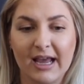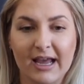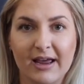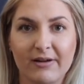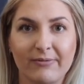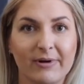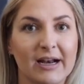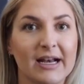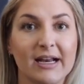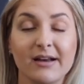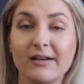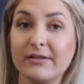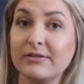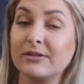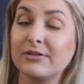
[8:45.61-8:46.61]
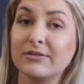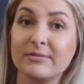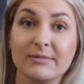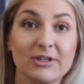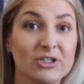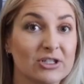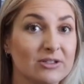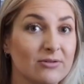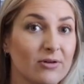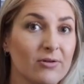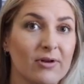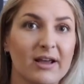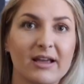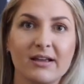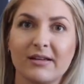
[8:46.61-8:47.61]
And when I need to do some dishes real
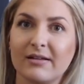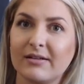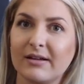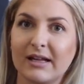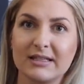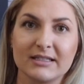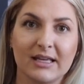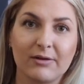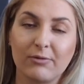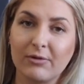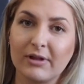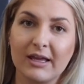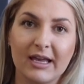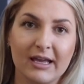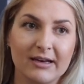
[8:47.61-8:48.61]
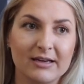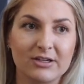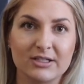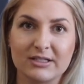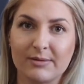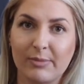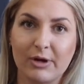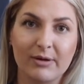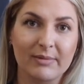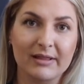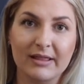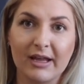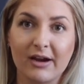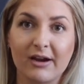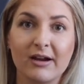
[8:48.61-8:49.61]
quick, it's like really handy just to put him in
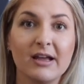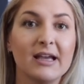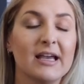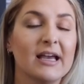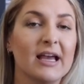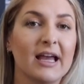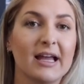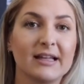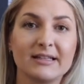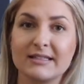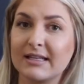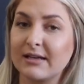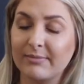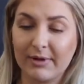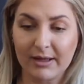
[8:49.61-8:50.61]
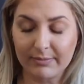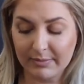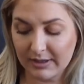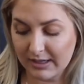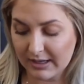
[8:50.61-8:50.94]
there and send him up.